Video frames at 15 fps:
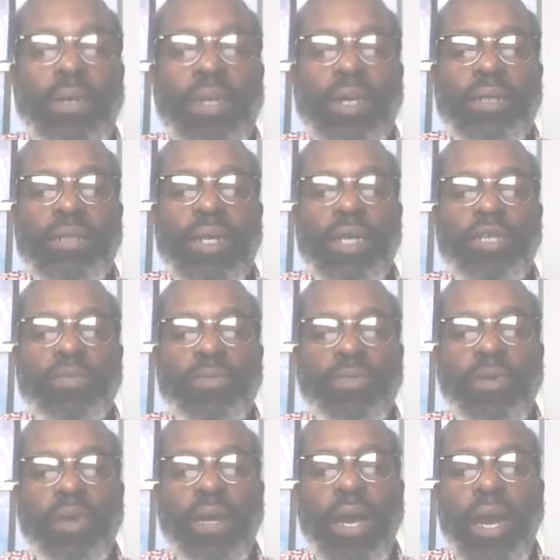ourselves
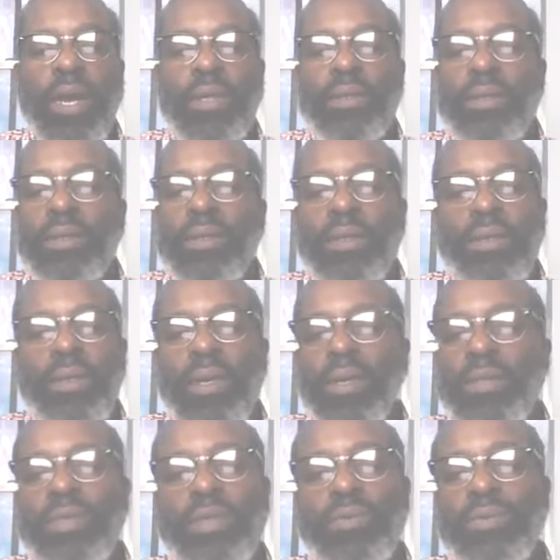before God
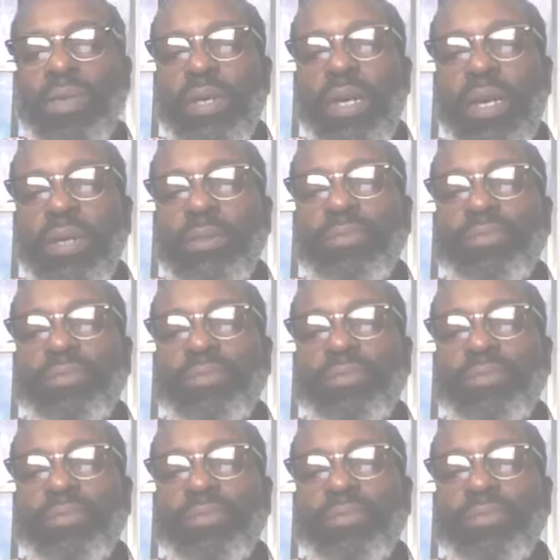until we get